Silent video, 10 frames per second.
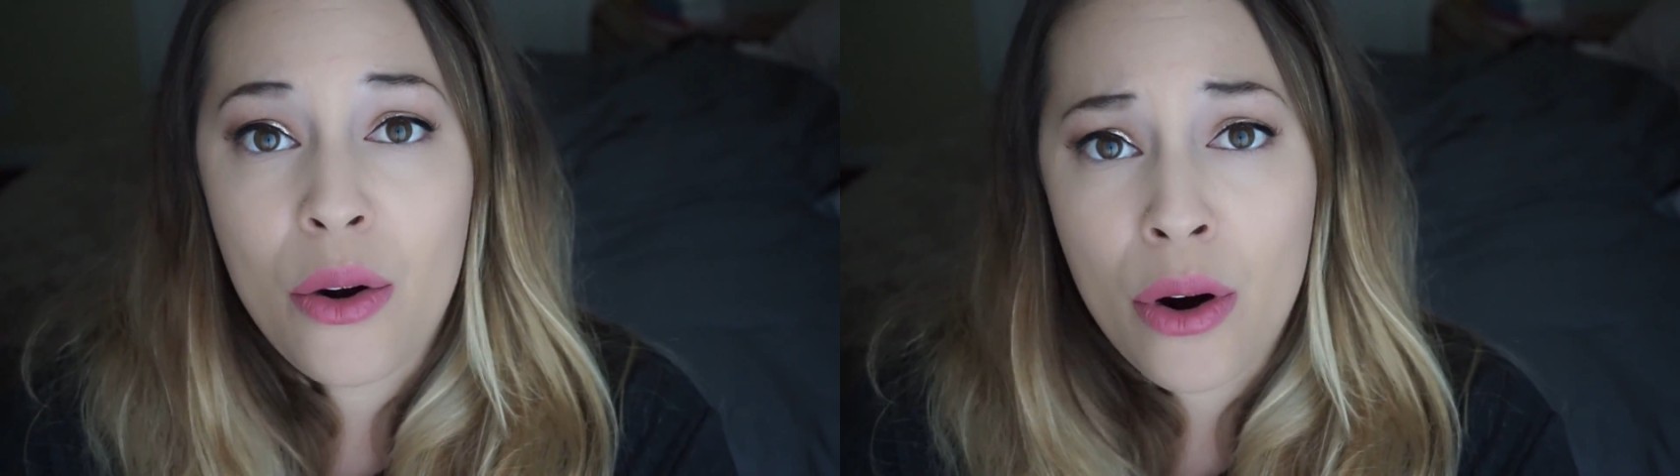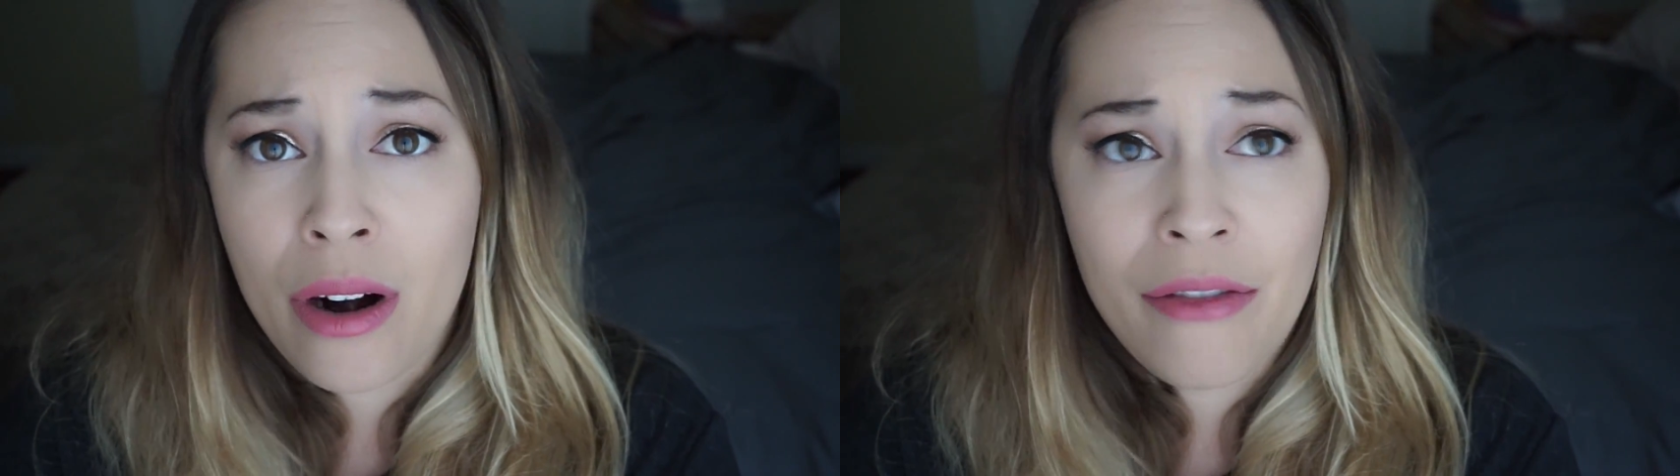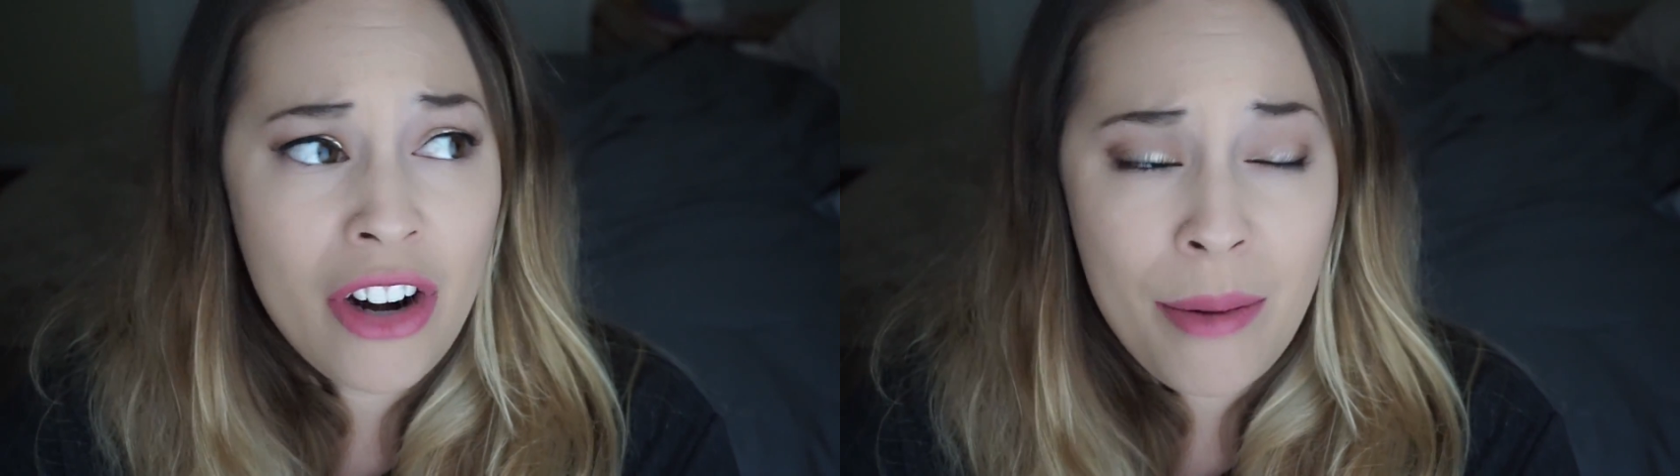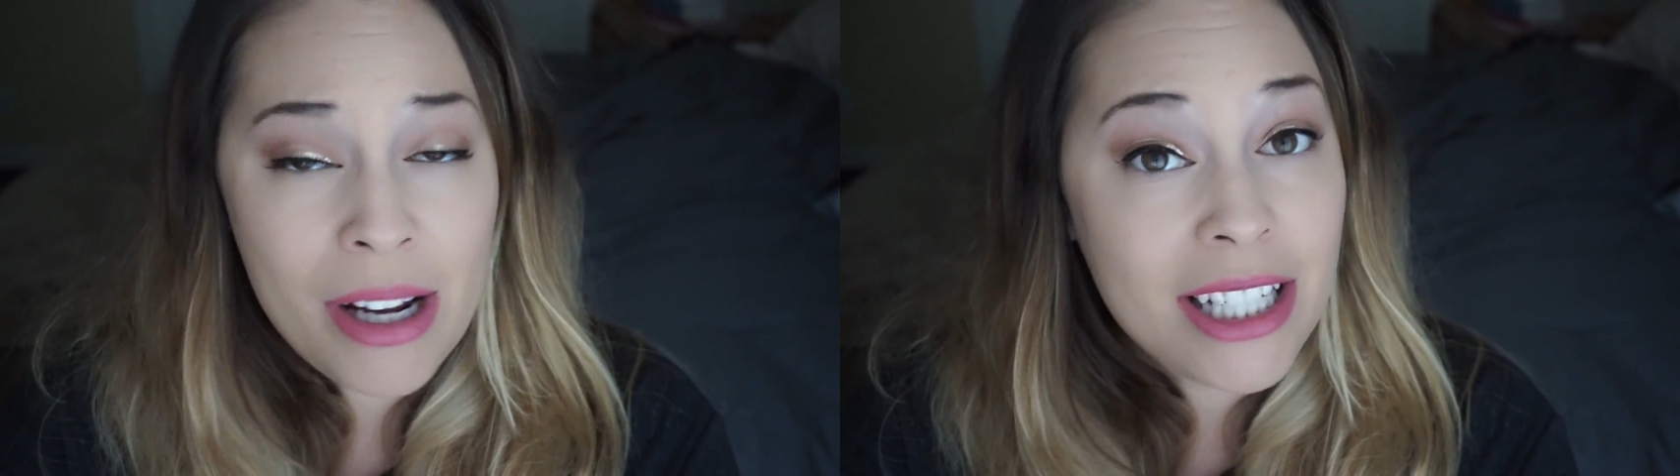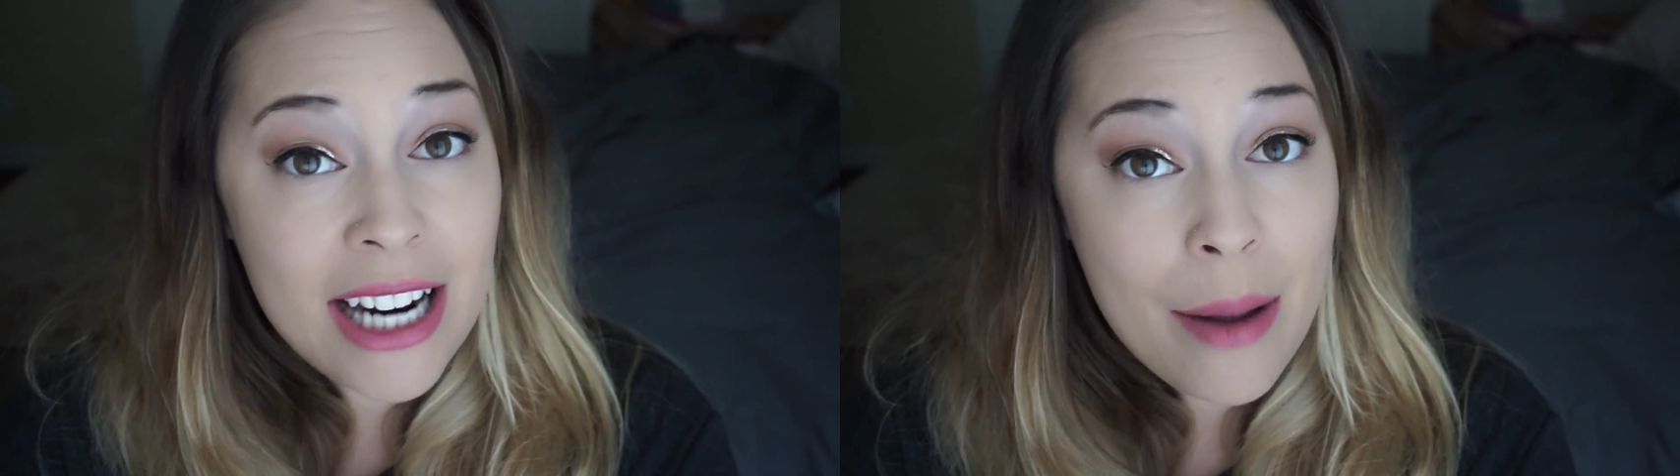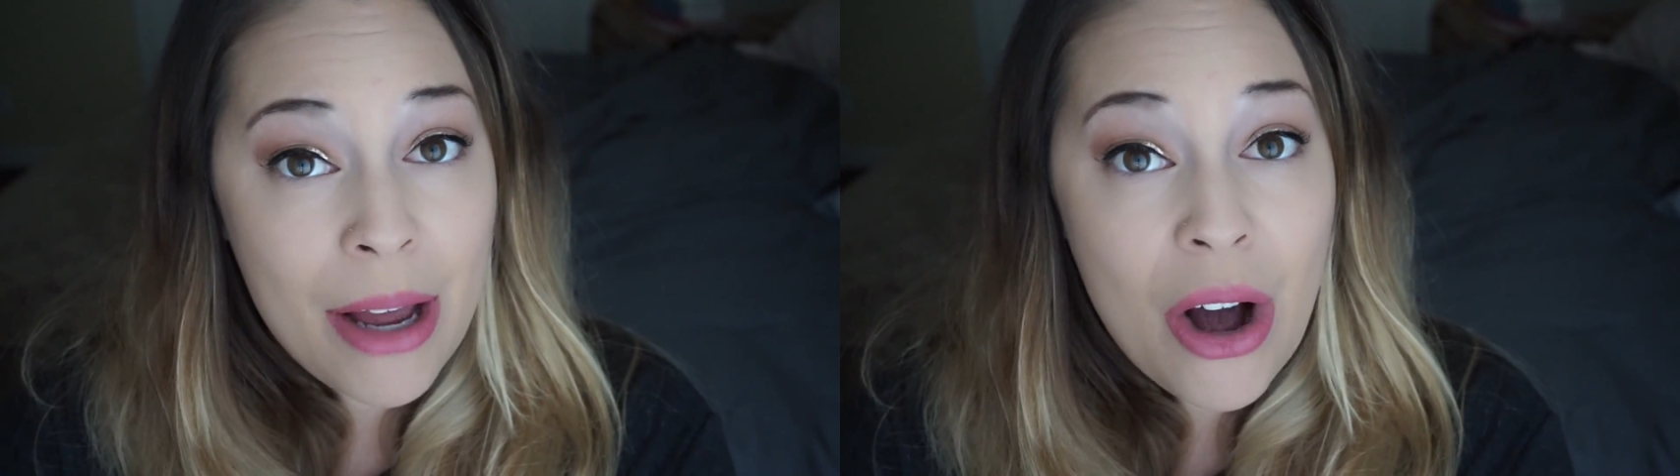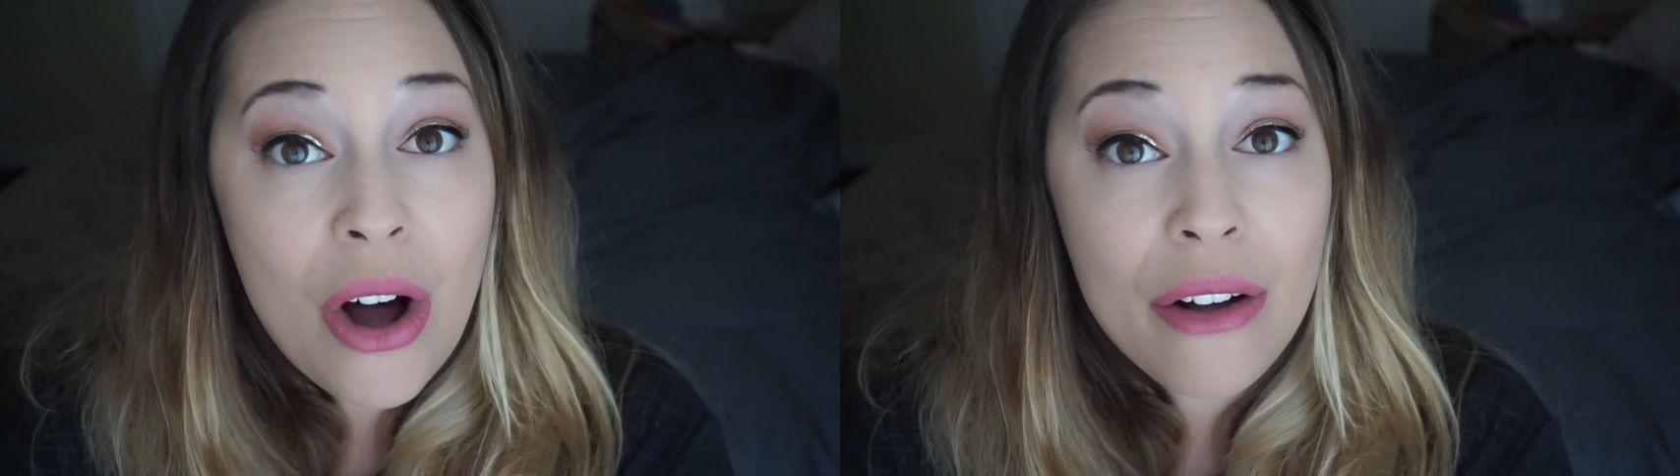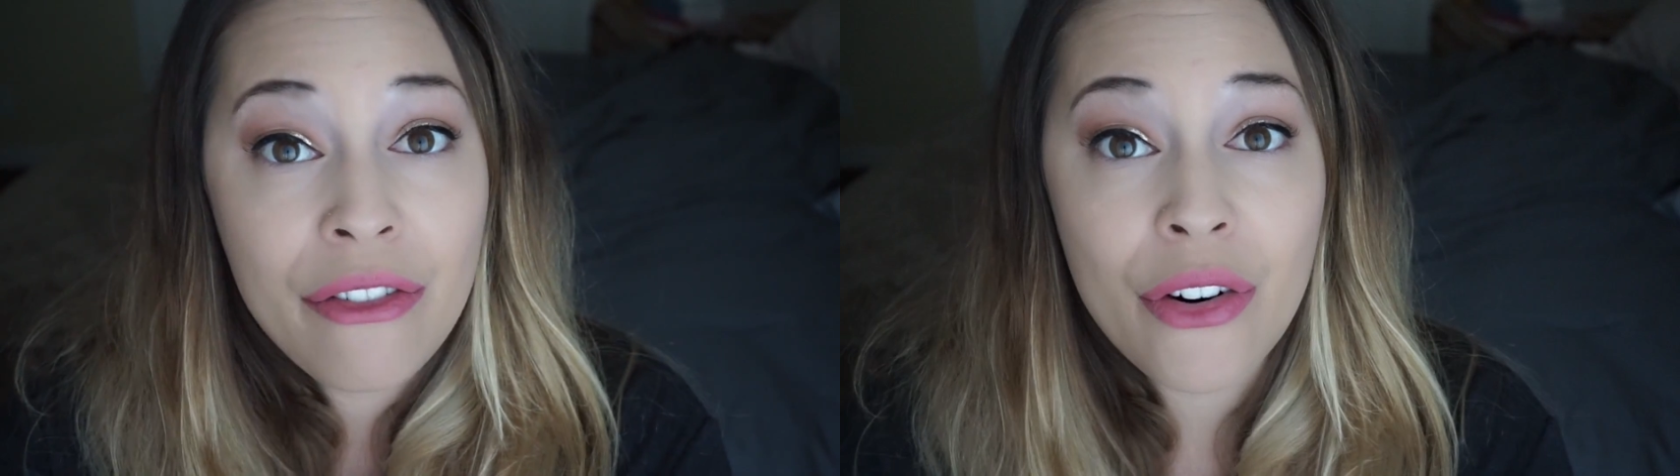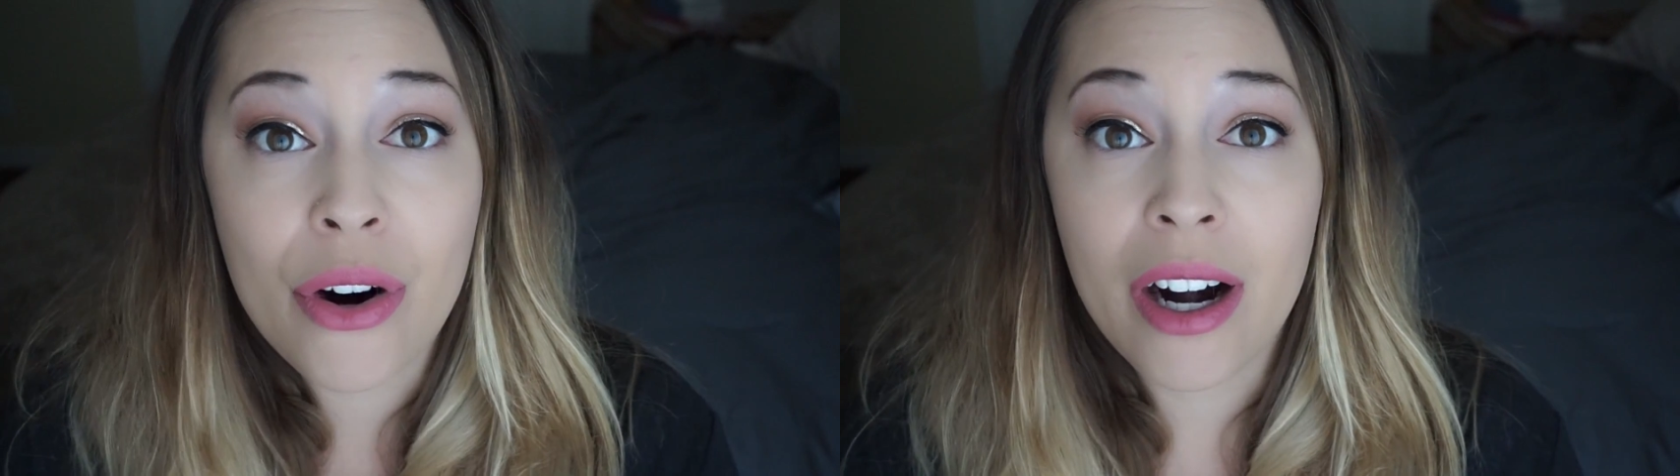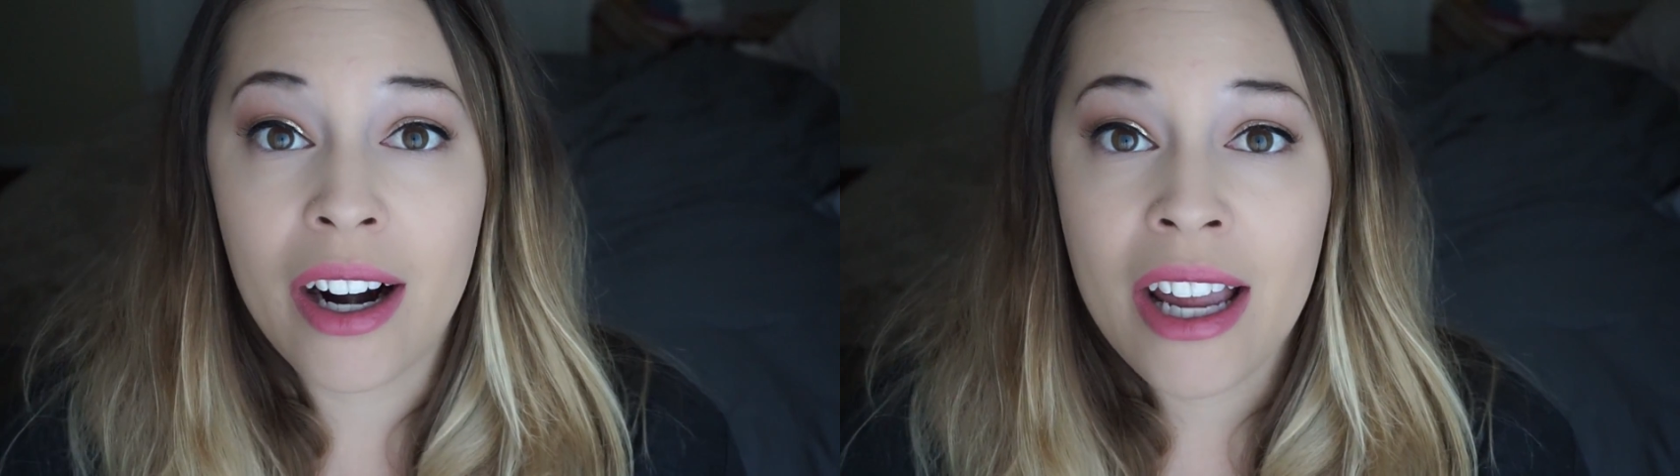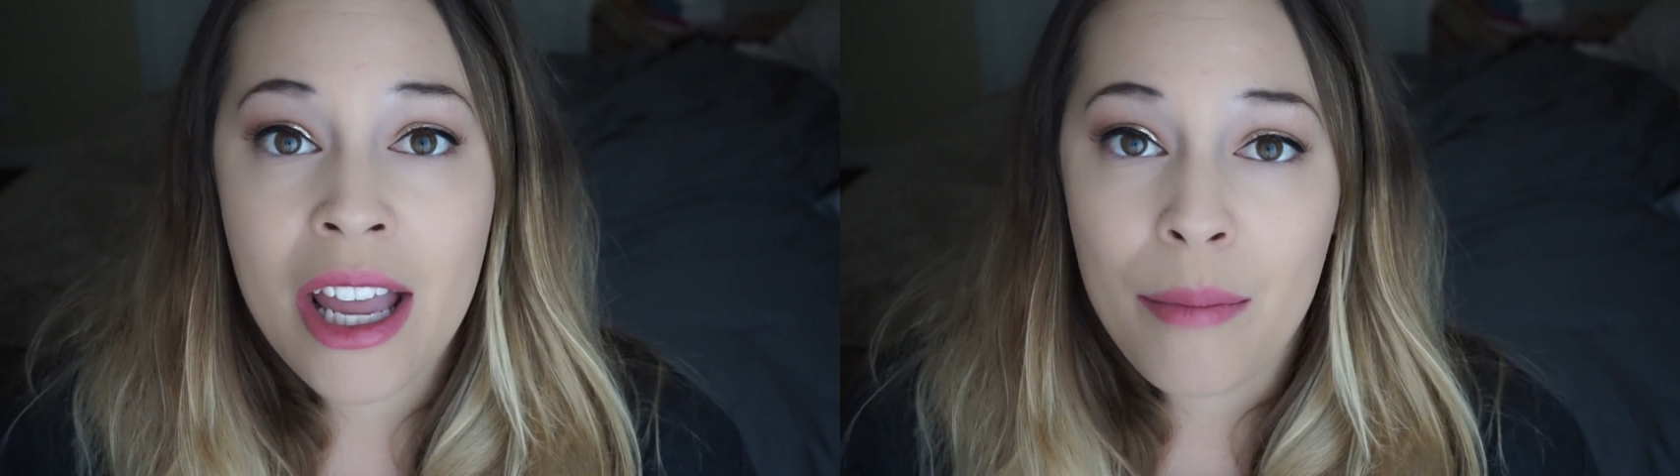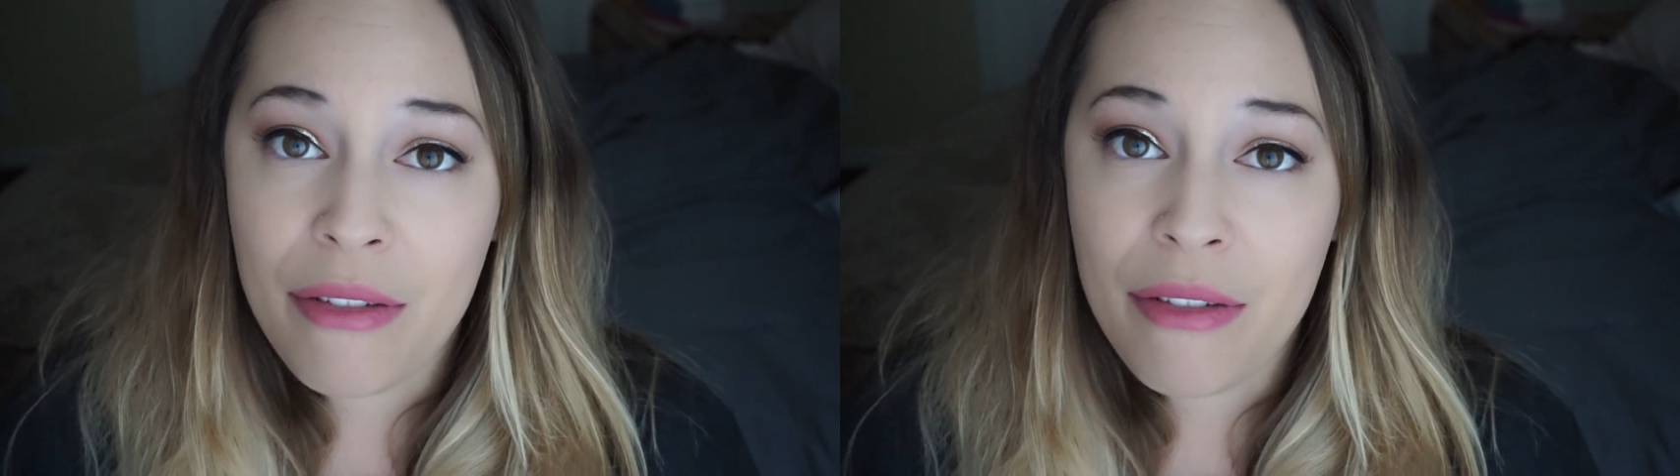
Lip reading: or very much time at all for